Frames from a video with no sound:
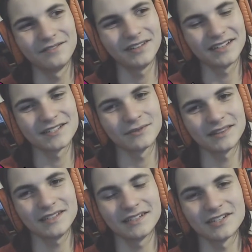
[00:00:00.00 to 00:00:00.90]
Because with
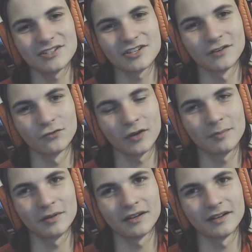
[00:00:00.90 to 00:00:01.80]
the addition of
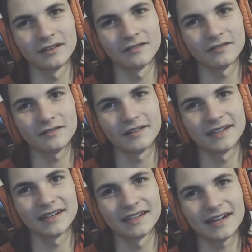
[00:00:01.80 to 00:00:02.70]
Drapion,
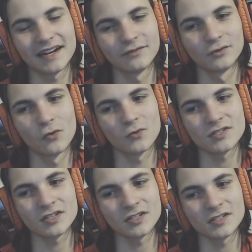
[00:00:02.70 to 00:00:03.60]
again, it kind of
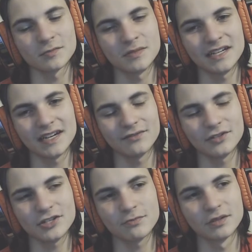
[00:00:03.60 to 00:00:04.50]
lowers our speed
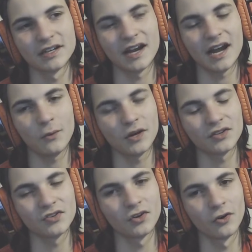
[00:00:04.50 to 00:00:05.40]
average, but I
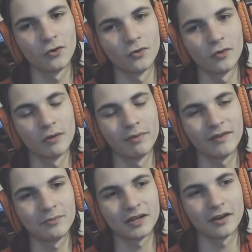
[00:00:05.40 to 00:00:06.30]
wanted to go above
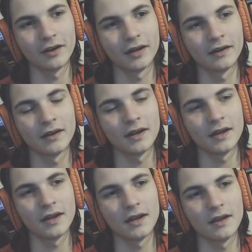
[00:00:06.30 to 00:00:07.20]
and beyond.
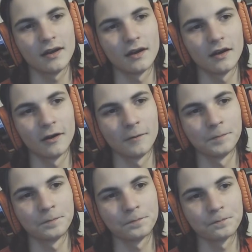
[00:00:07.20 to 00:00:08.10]
And
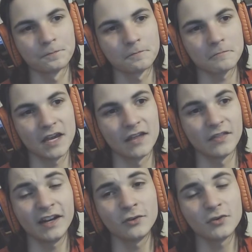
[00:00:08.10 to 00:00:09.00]

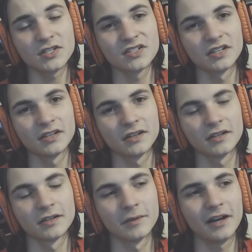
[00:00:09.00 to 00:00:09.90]
then I noticed
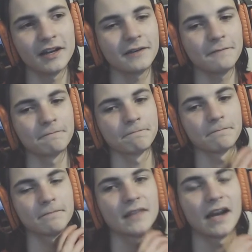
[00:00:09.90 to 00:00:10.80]
a mon
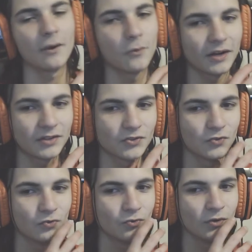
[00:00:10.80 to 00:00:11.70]
that I wanted
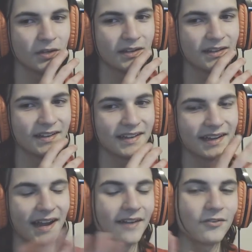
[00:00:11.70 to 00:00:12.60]
to
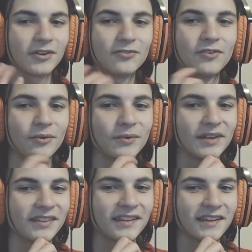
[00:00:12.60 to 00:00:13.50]
have a little fun
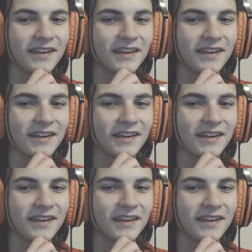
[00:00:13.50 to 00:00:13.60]
with.